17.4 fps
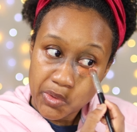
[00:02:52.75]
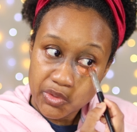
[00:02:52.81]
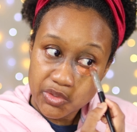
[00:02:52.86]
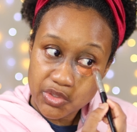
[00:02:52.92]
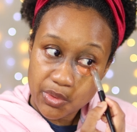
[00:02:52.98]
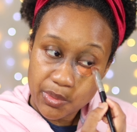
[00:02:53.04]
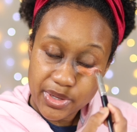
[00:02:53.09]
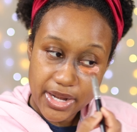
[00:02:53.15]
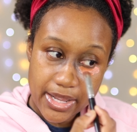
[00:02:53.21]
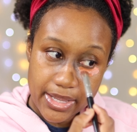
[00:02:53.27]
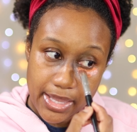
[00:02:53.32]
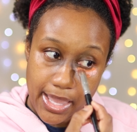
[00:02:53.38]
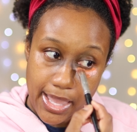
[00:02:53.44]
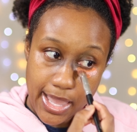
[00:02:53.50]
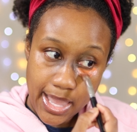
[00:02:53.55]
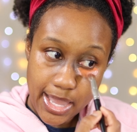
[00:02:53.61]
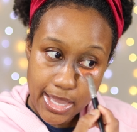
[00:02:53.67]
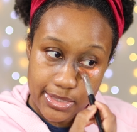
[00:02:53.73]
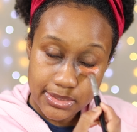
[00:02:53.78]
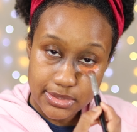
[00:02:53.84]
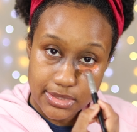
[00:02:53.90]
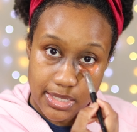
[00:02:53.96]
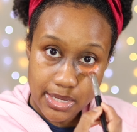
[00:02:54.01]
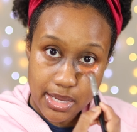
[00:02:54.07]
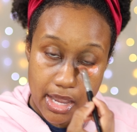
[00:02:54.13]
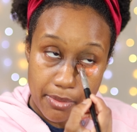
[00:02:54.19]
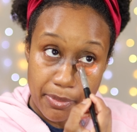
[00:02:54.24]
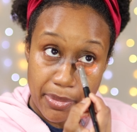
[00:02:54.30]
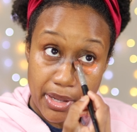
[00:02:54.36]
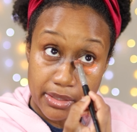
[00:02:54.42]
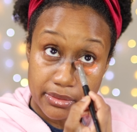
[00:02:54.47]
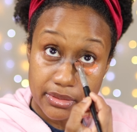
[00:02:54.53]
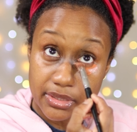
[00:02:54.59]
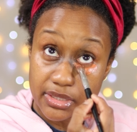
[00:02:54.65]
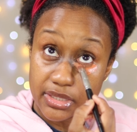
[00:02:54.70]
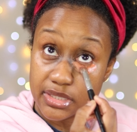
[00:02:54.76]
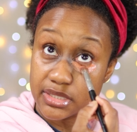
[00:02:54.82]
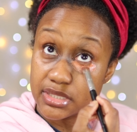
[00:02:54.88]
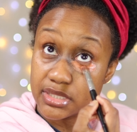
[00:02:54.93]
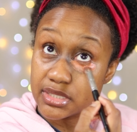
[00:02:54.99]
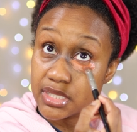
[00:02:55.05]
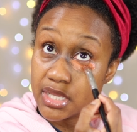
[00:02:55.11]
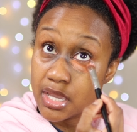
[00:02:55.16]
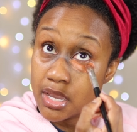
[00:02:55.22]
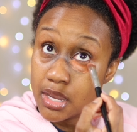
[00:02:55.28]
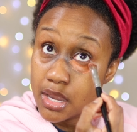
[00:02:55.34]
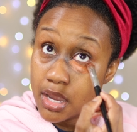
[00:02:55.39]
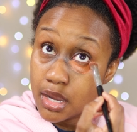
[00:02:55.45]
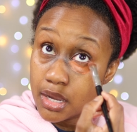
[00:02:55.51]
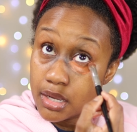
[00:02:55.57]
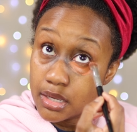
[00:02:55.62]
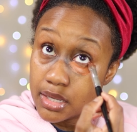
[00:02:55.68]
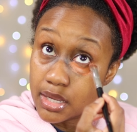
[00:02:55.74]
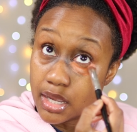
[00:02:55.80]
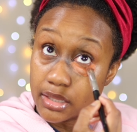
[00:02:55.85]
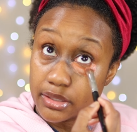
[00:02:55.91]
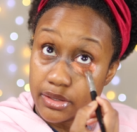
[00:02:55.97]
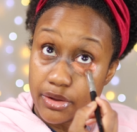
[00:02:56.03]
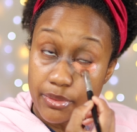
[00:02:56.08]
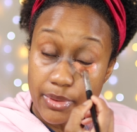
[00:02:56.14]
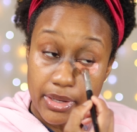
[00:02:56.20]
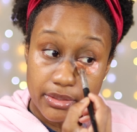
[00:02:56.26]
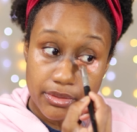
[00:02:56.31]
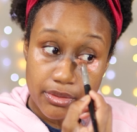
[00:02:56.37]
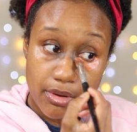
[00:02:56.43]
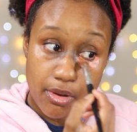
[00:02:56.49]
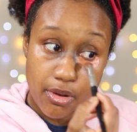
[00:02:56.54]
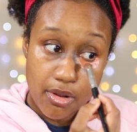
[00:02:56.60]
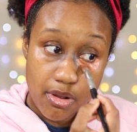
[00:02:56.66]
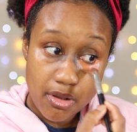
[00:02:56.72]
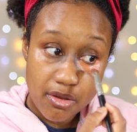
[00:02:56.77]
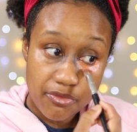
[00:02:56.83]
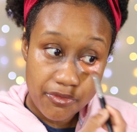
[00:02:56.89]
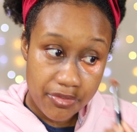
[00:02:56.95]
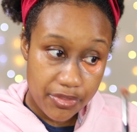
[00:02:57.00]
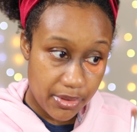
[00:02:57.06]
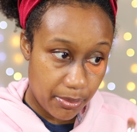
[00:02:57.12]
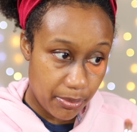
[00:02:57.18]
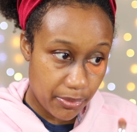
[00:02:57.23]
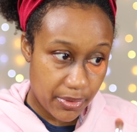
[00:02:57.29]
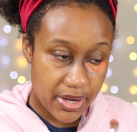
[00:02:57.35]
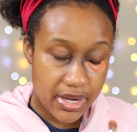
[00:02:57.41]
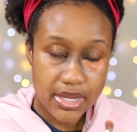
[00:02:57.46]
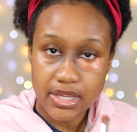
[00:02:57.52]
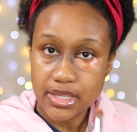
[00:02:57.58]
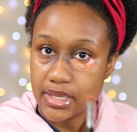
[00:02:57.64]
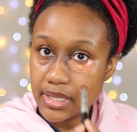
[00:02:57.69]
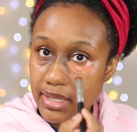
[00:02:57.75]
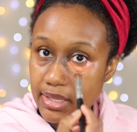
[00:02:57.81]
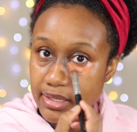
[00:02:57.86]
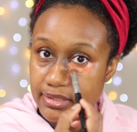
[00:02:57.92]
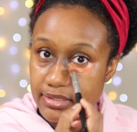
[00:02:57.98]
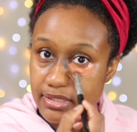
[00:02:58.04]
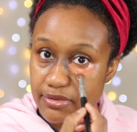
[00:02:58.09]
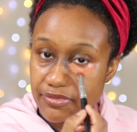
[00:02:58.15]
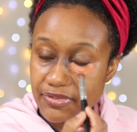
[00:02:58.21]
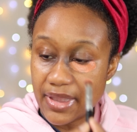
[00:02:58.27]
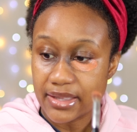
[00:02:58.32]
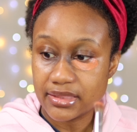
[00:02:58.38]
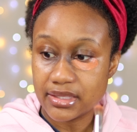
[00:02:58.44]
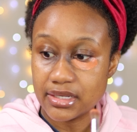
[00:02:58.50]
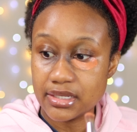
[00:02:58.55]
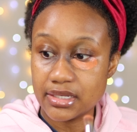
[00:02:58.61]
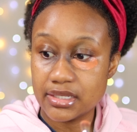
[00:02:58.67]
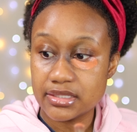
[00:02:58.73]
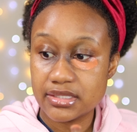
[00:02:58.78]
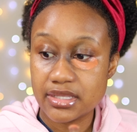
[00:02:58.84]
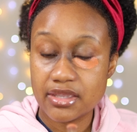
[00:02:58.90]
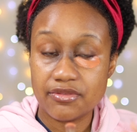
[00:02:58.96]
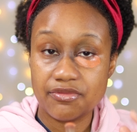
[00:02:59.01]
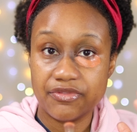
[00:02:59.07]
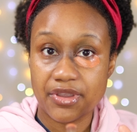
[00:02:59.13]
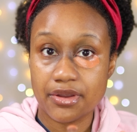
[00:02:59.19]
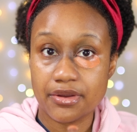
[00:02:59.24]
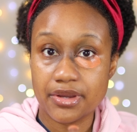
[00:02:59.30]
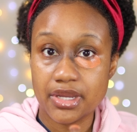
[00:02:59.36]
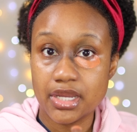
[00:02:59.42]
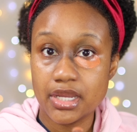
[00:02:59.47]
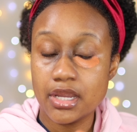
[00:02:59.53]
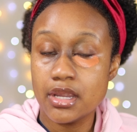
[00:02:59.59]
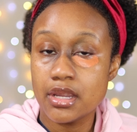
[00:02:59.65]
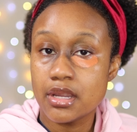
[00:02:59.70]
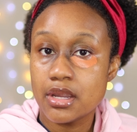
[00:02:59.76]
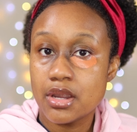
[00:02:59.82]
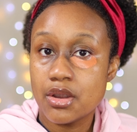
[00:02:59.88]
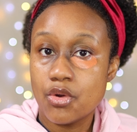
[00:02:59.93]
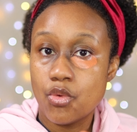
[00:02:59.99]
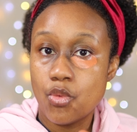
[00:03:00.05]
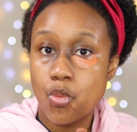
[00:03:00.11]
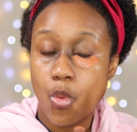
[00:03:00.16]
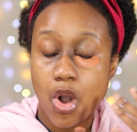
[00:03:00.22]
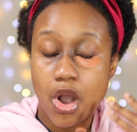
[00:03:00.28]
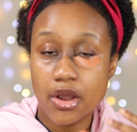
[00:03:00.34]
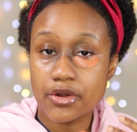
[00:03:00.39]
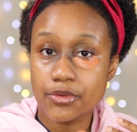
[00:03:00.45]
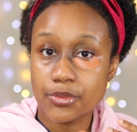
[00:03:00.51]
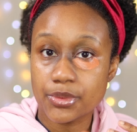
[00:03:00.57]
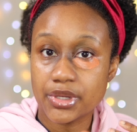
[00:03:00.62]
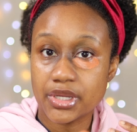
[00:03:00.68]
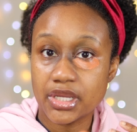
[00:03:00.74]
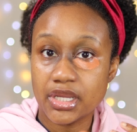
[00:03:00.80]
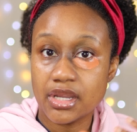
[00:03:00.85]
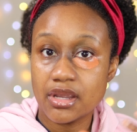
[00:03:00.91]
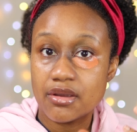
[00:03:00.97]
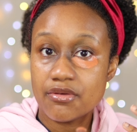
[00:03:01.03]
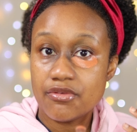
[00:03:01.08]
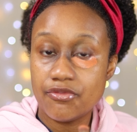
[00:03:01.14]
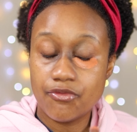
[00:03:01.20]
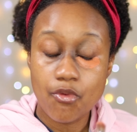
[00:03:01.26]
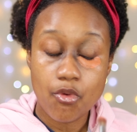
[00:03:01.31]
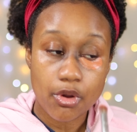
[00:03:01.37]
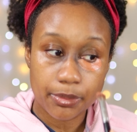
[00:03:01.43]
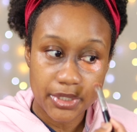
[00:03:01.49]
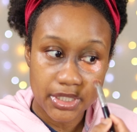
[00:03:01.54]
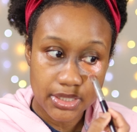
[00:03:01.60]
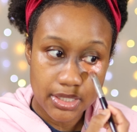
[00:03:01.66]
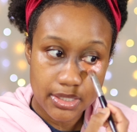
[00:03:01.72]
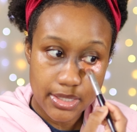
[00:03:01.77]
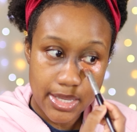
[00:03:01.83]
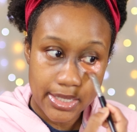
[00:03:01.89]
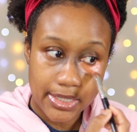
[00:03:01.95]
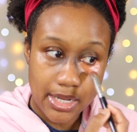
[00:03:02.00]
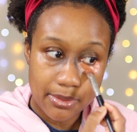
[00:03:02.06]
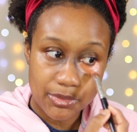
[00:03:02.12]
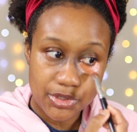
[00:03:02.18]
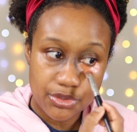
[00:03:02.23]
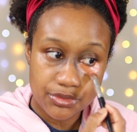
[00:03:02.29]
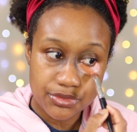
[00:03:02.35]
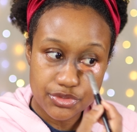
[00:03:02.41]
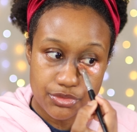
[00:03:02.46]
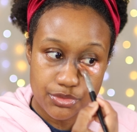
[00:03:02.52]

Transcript: So what I can say about this color corrector off the break is the fact that it is a very watery formula, and I'm used